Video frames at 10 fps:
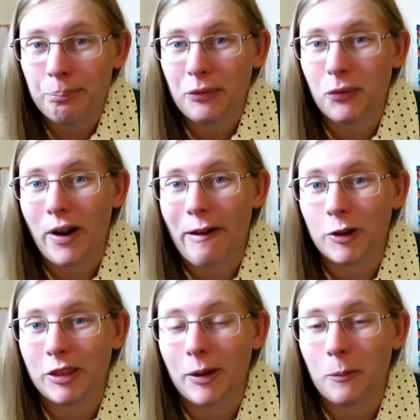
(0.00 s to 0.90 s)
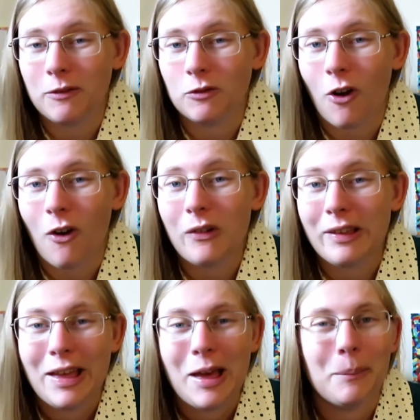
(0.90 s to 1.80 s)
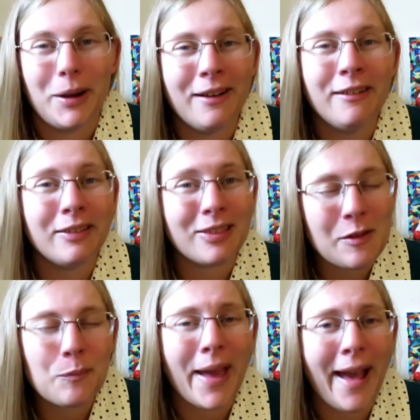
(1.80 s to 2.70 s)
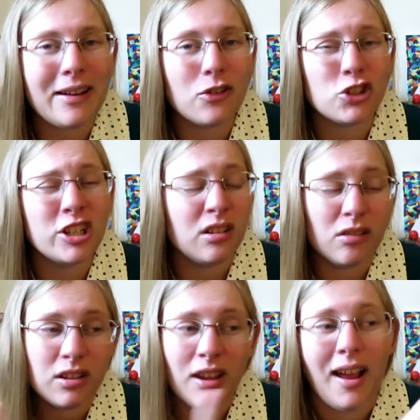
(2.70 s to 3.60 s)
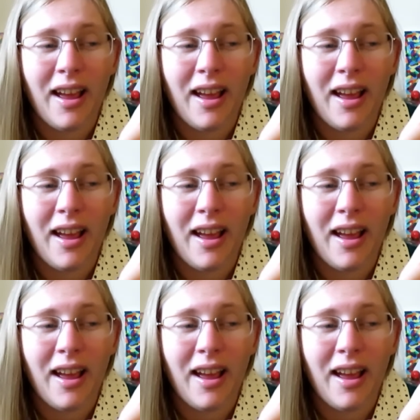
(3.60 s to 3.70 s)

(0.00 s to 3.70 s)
before everything went wrong, but Ares left behind his shield.